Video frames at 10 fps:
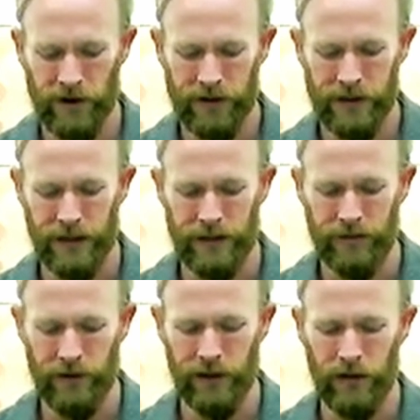as actually
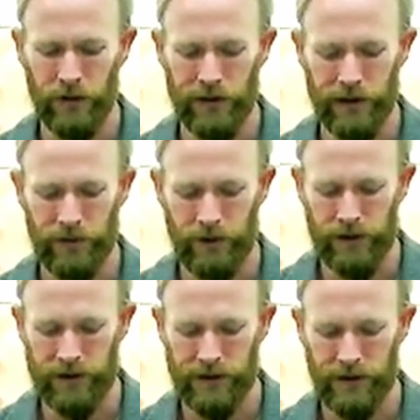figuring out what that
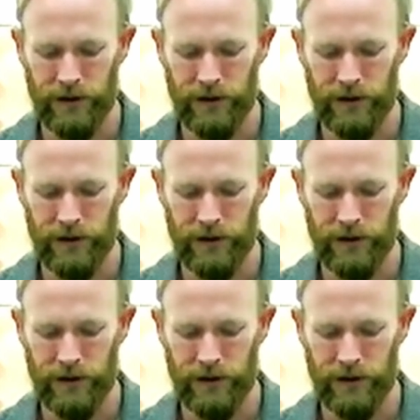was.